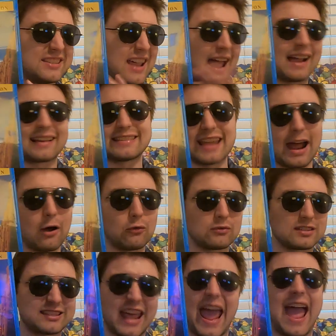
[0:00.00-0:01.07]
decked
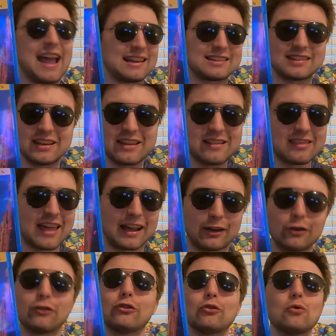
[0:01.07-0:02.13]
out taxi that
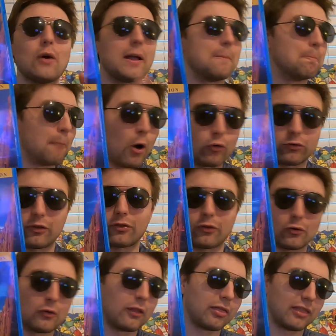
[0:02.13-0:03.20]
could do a
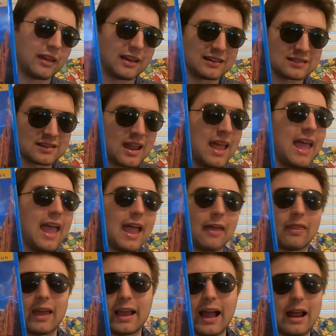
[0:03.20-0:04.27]
multitude of things,
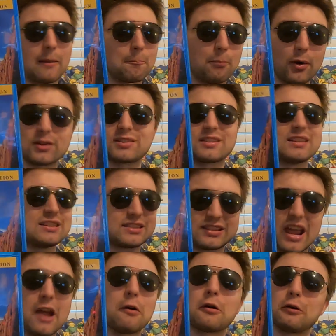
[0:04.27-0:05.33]
and they gotta bust these
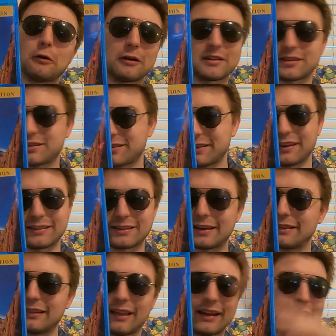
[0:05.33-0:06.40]
terrorists.
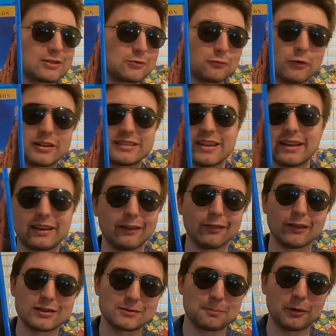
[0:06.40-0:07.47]
And like, it's
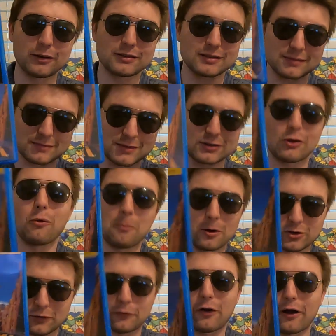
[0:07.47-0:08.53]
ridiculous, but it's so
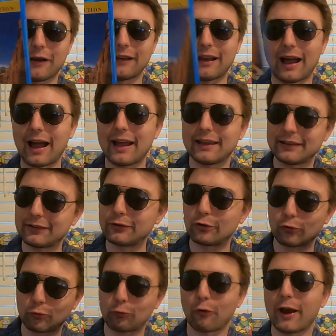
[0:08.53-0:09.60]
much fun. I
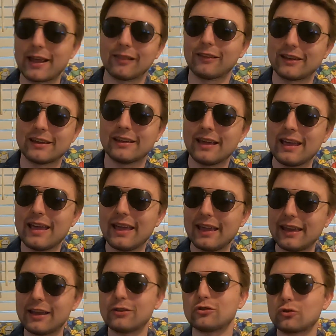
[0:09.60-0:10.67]
greatly
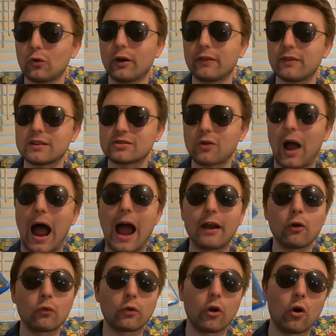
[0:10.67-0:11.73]
enjoyed this. So I
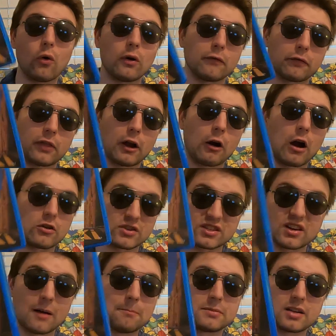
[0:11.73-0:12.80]
don't know if there are
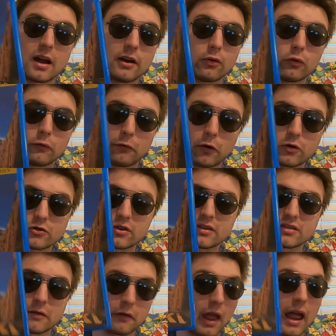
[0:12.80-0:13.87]
subtitled
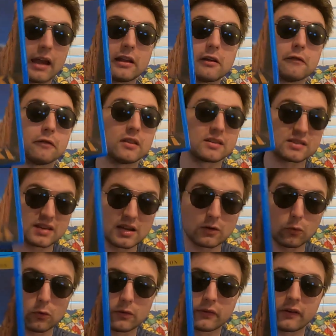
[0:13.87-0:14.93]
versions of any of the
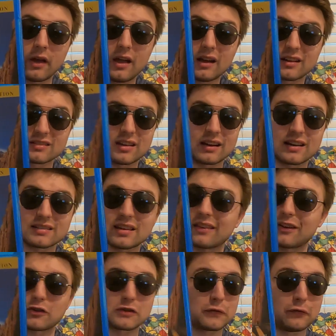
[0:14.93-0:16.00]
sequels, because like I
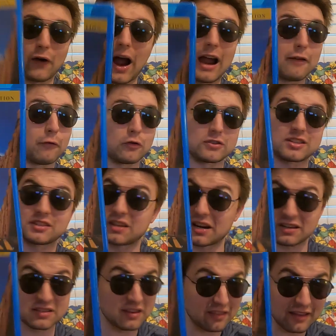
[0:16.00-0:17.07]
said, there's 5 or
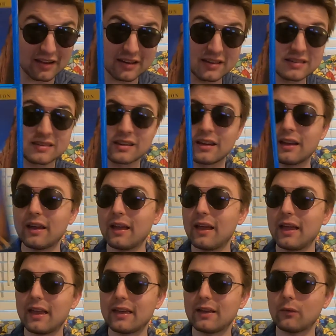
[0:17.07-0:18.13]
6 of these.
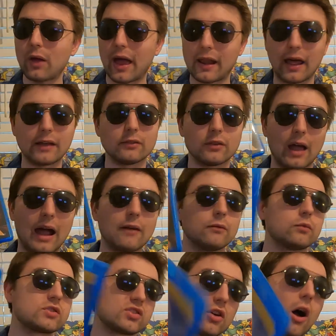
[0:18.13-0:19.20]
And
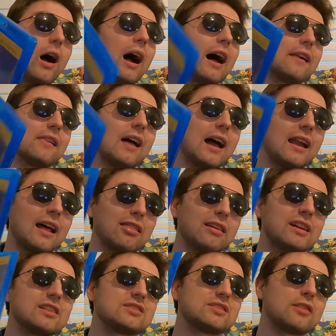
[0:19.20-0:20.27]
I saw online, I
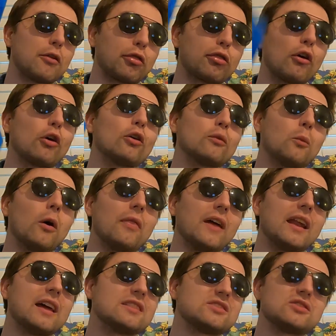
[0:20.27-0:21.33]
think it's the 3rd one
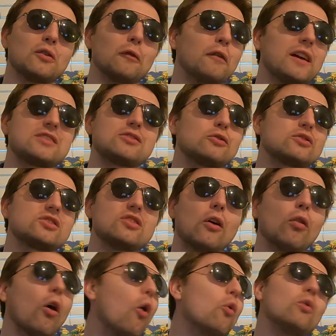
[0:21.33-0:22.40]
that has Sylvester
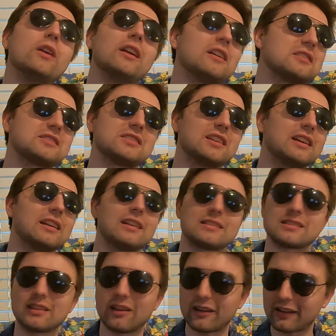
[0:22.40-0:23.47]
Stallone in a scene.
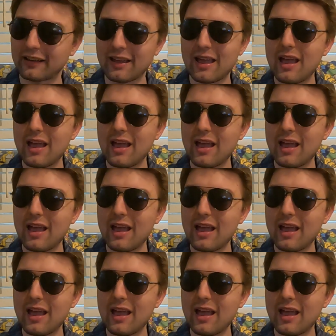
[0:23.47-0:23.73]
It's like,